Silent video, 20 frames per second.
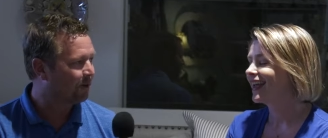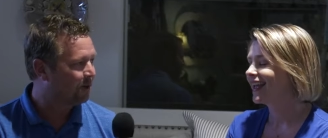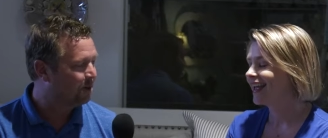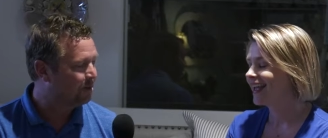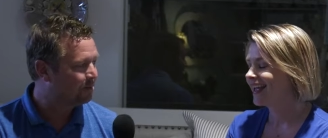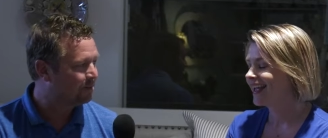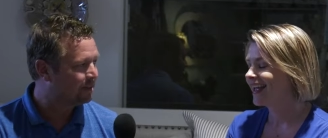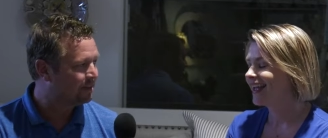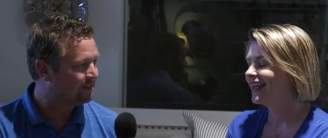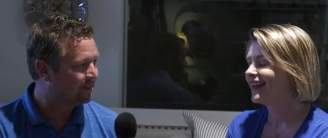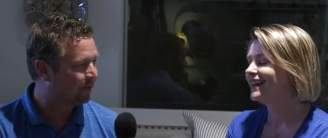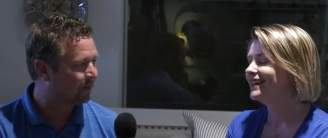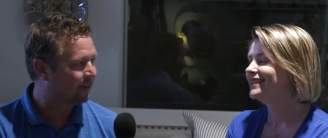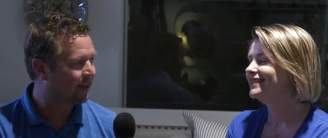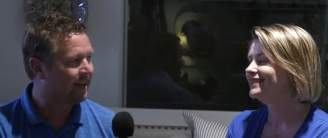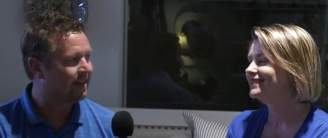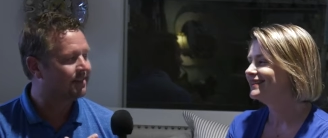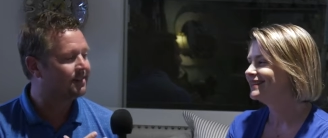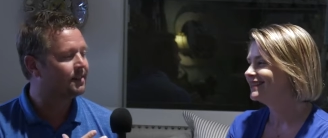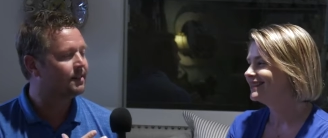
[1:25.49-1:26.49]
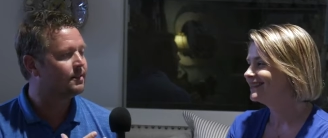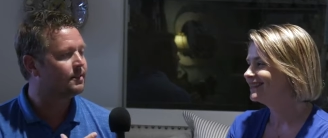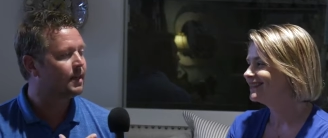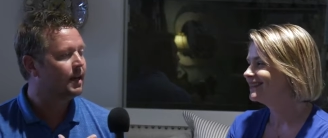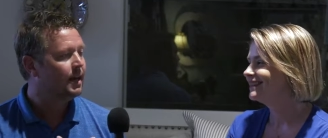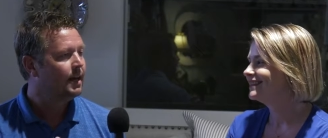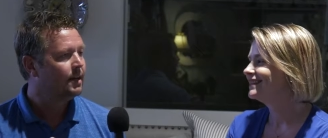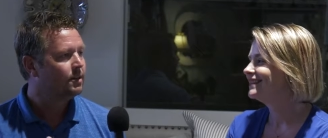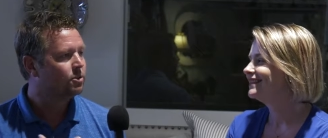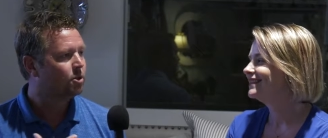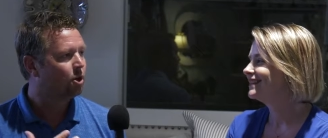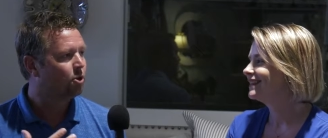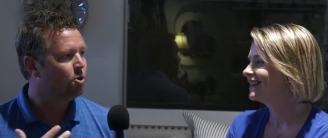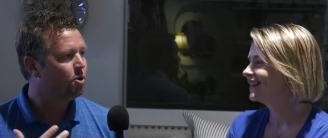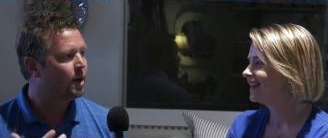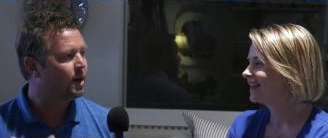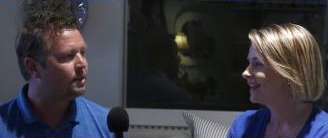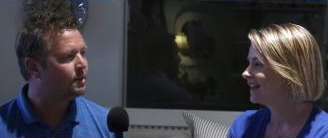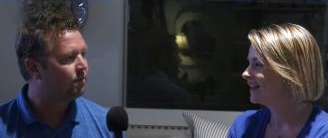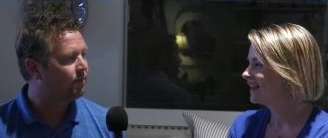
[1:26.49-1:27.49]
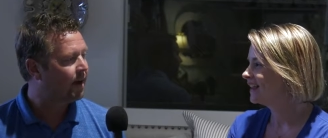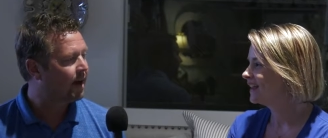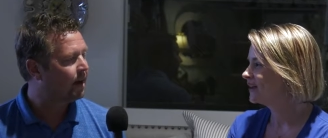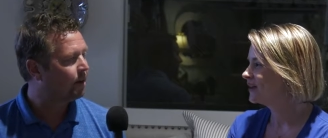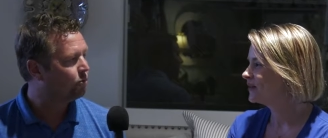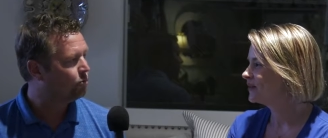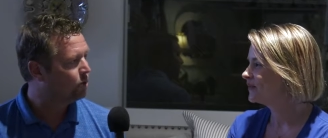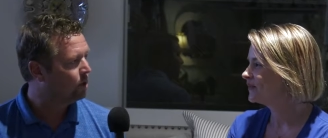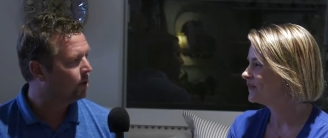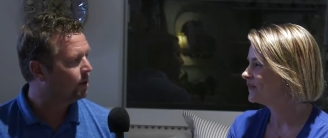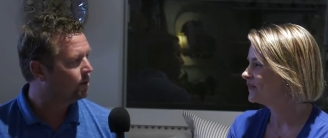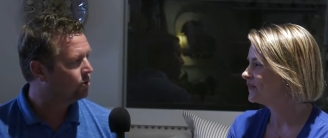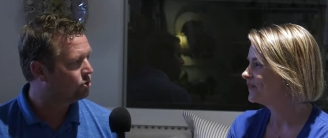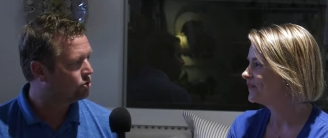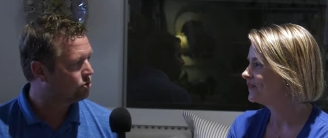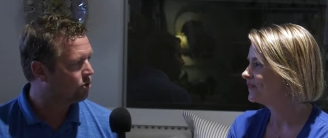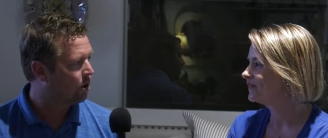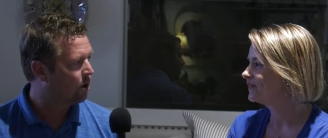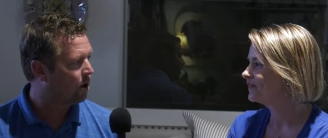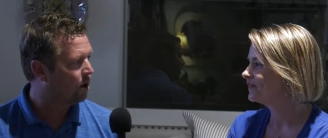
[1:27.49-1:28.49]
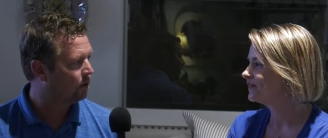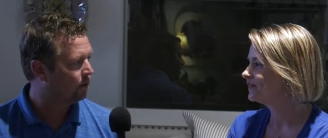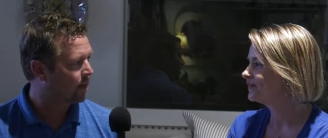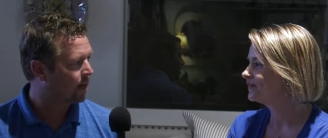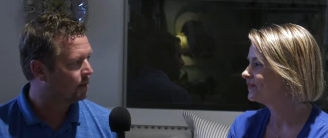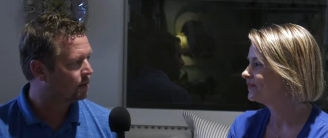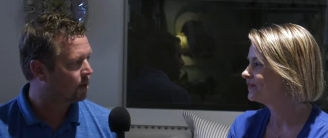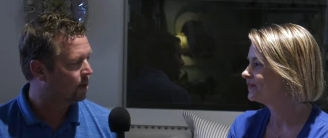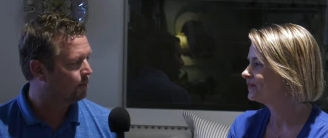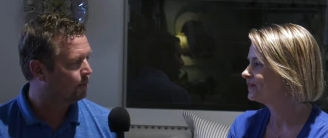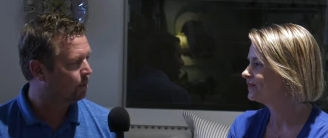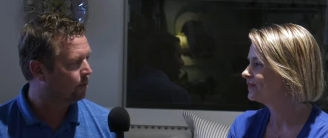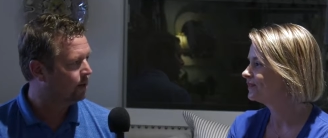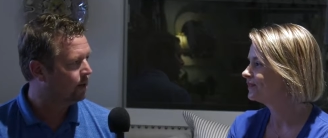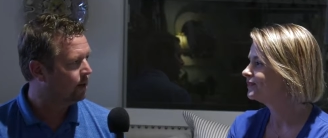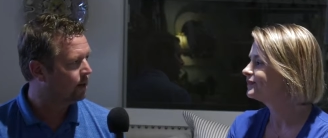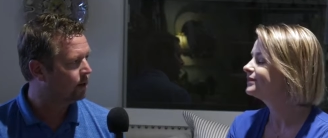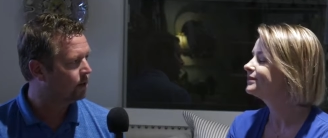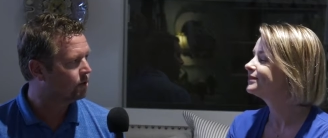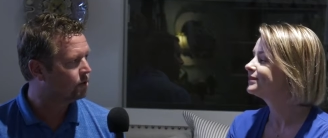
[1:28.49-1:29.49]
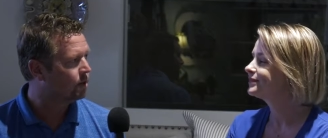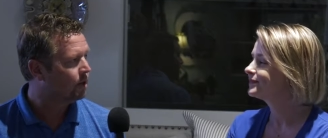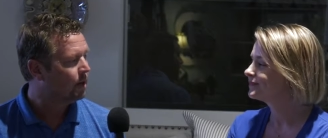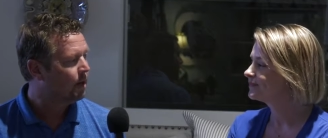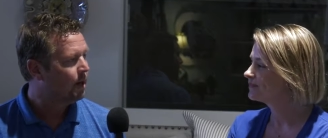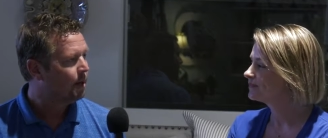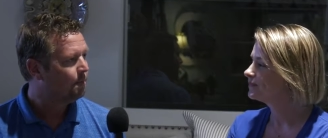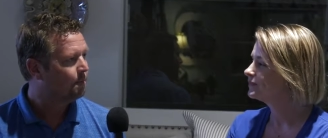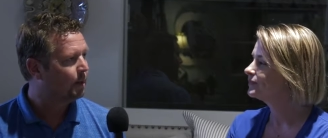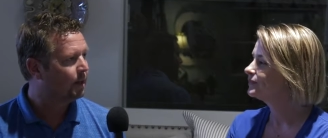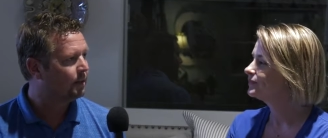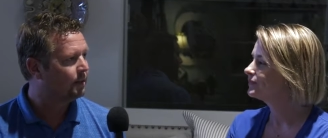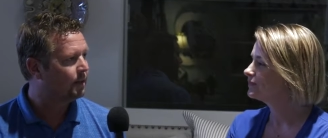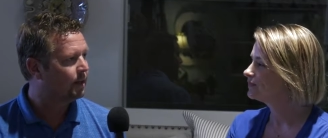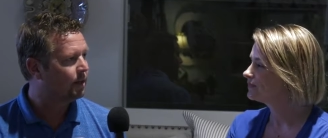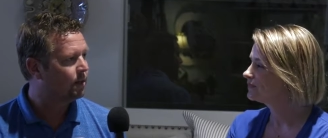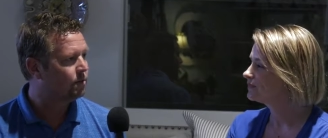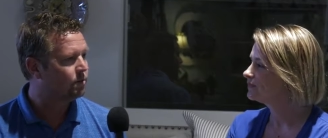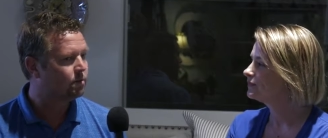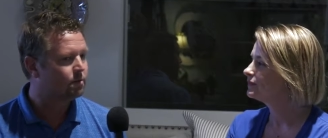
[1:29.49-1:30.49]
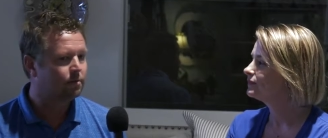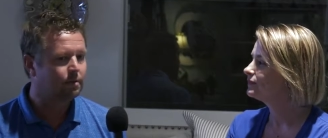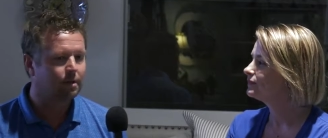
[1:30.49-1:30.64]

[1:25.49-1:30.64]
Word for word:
Speaker 1: rooms in some cases. So you guys have had a really strong last couple years, but there's,